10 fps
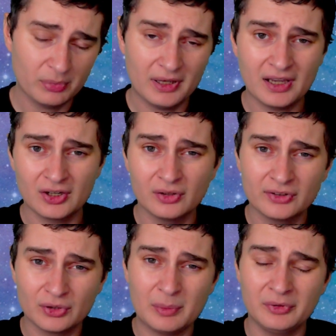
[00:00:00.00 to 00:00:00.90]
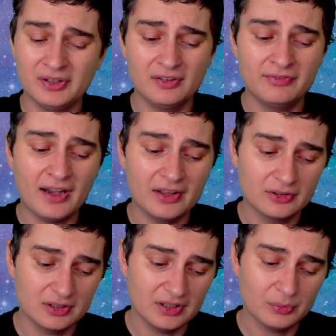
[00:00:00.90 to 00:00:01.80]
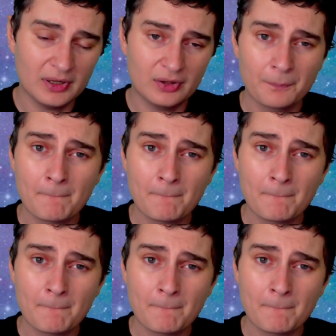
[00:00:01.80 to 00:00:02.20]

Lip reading: but it can also represent the father as well,